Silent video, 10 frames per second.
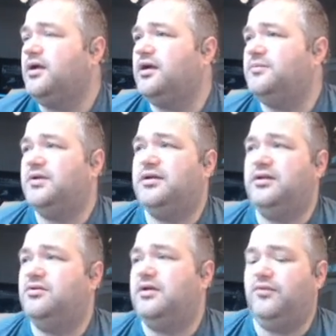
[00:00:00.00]
You can
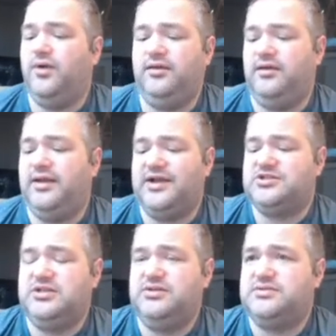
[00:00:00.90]
do whatever you want. You could
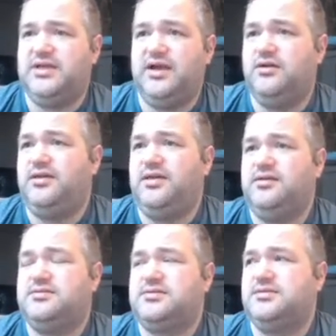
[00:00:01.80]
actually use the arrow
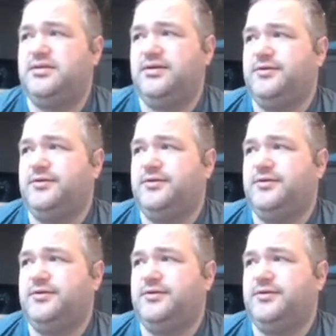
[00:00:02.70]
keys,